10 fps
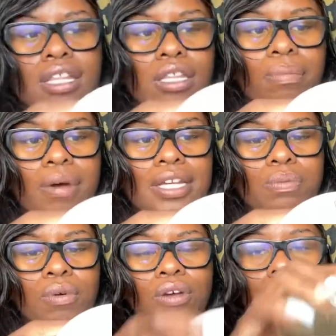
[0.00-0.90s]
The price
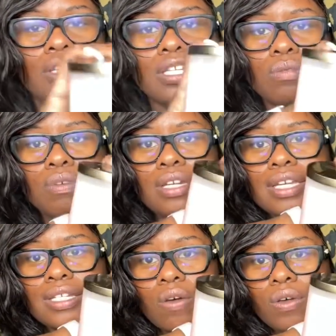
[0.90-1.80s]
point on this one
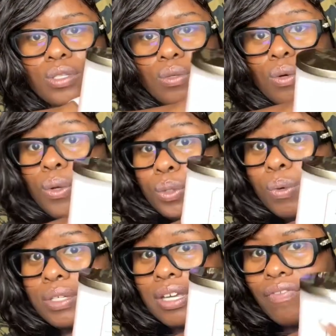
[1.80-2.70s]
is also
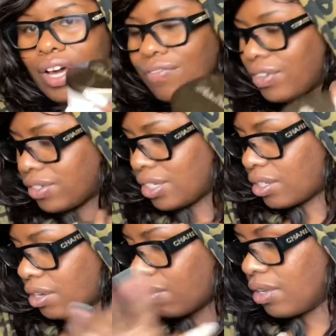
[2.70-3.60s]
25 50
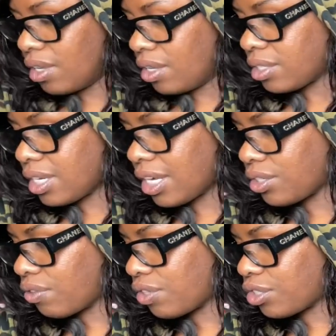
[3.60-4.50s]
so it's not
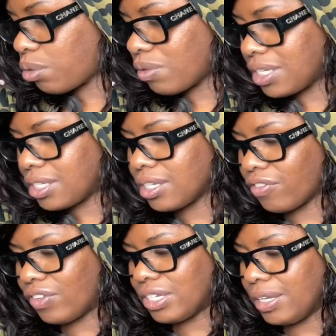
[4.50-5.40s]
showing the 26
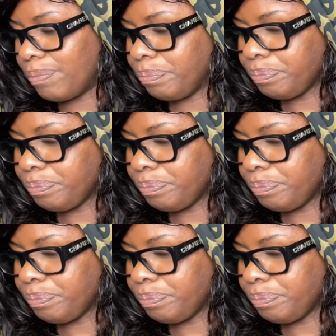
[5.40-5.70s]
50